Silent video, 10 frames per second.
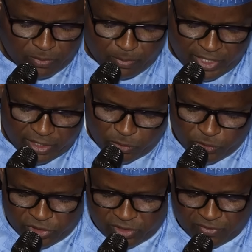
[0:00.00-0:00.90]
remain a
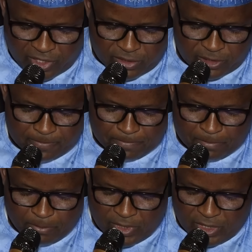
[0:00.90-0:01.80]
crucial factor
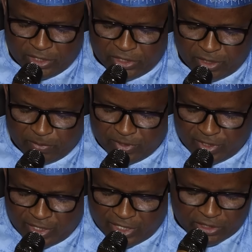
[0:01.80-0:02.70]
in shaping
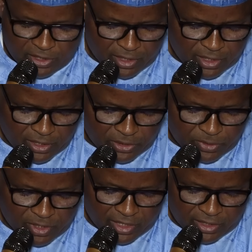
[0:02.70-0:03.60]
the national
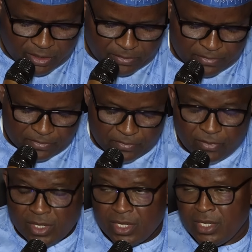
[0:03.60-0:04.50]
electoral landscape.
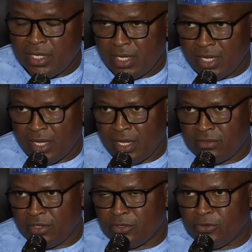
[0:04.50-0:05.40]
I
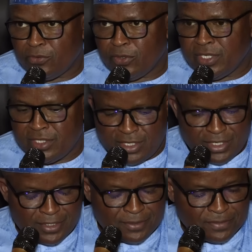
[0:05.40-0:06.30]
thank you for listening.
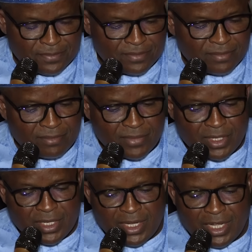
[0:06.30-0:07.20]

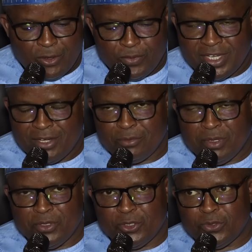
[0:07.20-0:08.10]
I'll be here for
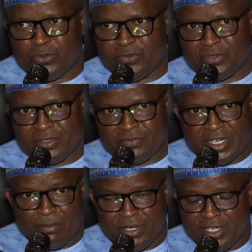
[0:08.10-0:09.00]
maybe
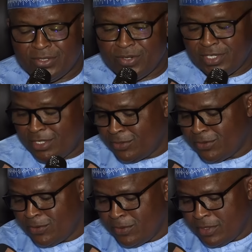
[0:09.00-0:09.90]
10 minutes to listen
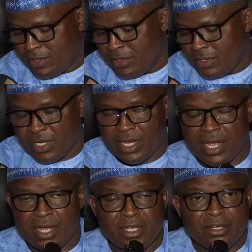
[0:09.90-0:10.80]
to,
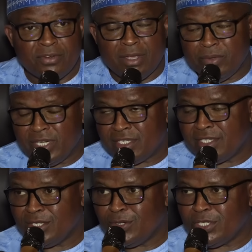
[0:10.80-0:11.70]
5 minutes
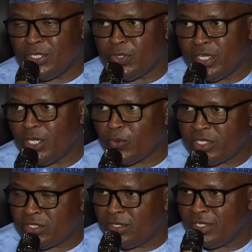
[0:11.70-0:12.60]
to listen to any
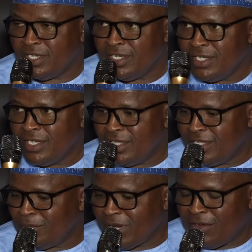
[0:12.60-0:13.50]
question,
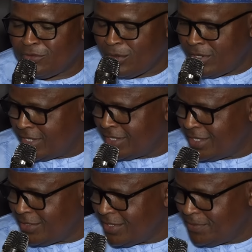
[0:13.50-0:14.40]
but I have to run.
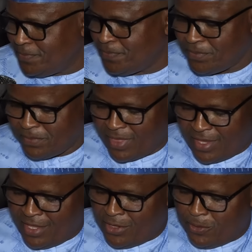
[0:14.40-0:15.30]

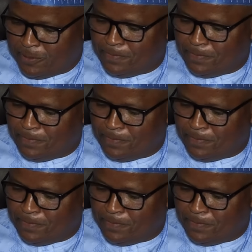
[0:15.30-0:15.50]
Thank you.